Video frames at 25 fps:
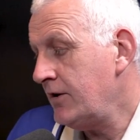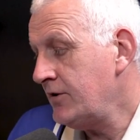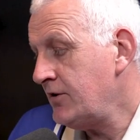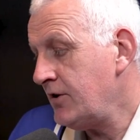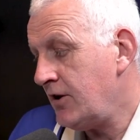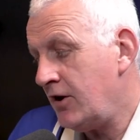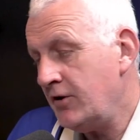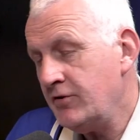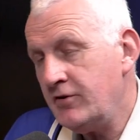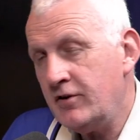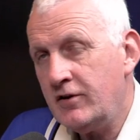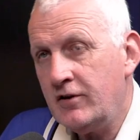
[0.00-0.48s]

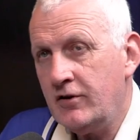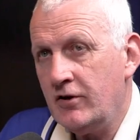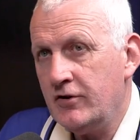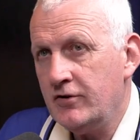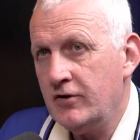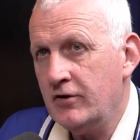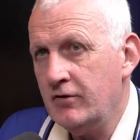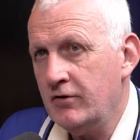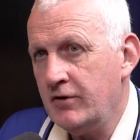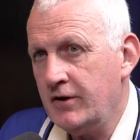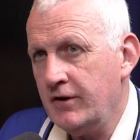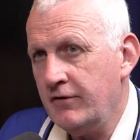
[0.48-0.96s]
I just
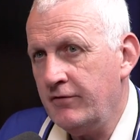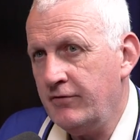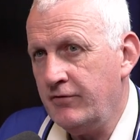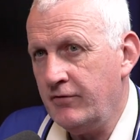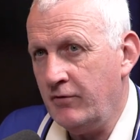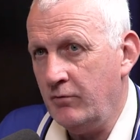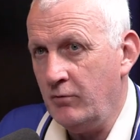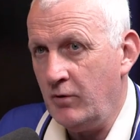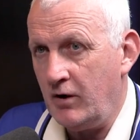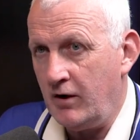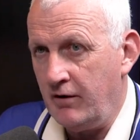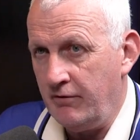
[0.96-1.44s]
like the look of
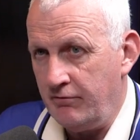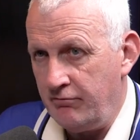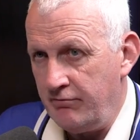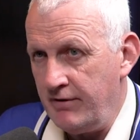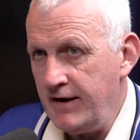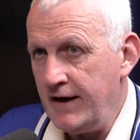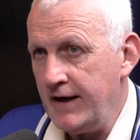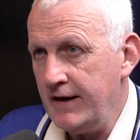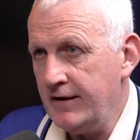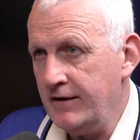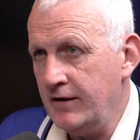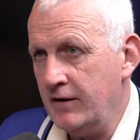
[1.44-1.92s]
from what I've
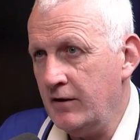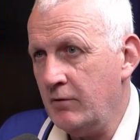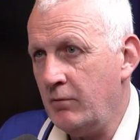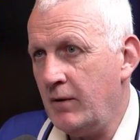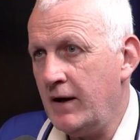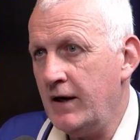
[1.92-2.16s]
read in the